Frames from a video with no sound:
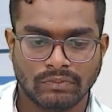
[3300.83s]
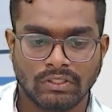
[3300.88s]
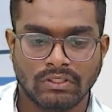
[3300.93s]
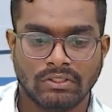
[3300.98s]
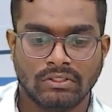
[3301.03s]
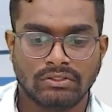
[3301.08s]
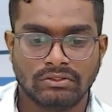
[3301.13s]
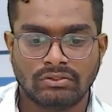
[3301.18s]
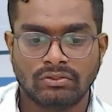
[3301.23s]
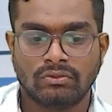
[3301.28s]

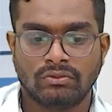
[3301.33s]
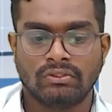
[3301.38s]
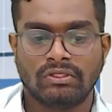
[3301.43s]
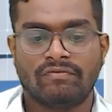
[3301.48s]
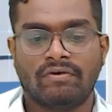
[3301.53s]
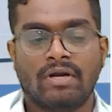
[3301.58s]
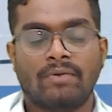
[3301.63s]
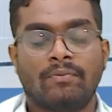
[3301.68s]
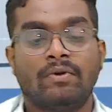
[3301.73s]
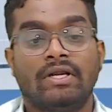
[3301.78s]
So the
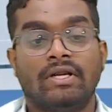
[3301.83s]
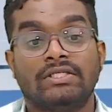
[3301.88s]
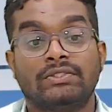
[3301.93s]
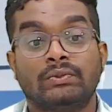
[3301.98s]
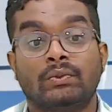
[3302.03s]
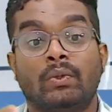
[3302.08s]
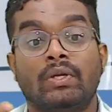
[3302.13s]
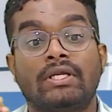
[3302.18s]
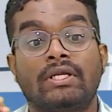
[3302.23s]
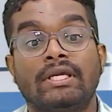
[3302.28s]
formula is
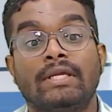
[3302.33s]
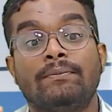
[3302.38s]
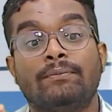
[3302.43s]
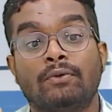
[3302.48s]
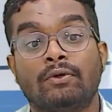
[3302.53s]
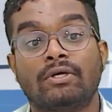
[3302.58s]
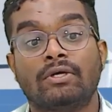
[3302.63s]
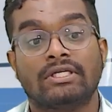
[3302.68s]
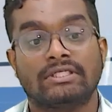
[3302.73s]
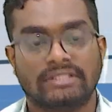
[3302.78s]
work in
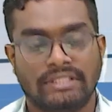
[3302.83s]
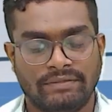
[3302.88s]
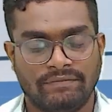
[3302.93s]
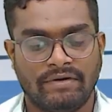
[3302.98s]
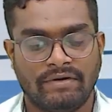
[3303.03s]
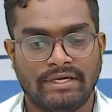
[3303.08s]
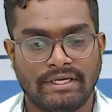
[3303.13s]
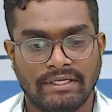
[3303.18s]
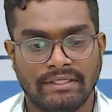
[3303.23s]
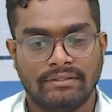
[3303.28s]
progress
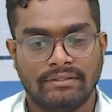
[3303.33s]
inventory.